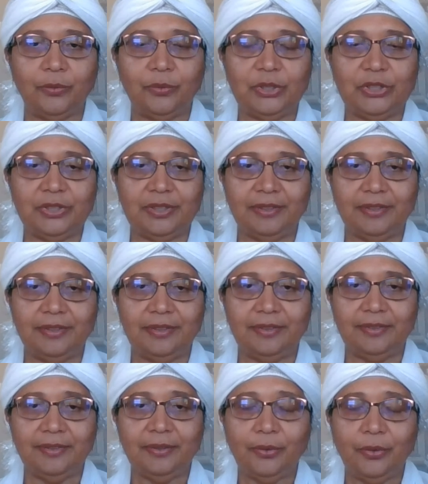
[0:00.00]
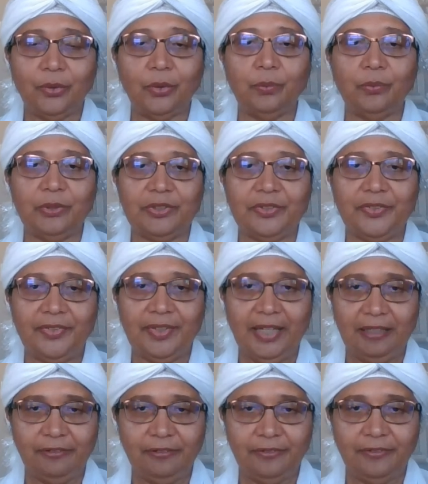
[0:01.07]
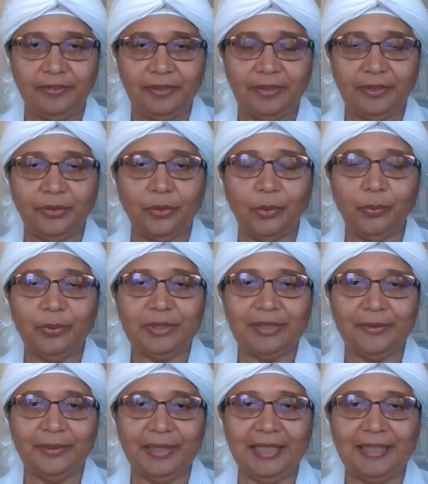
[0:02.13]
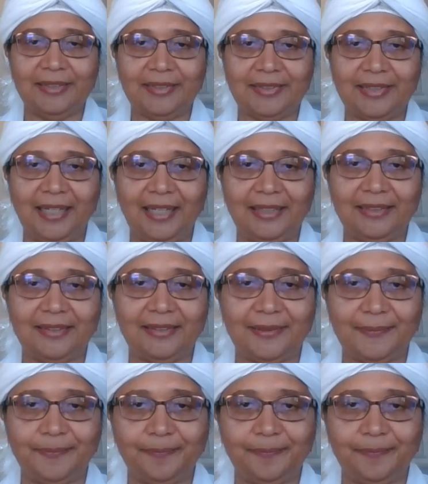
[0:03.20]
we should cope with stuff, cope with our insides.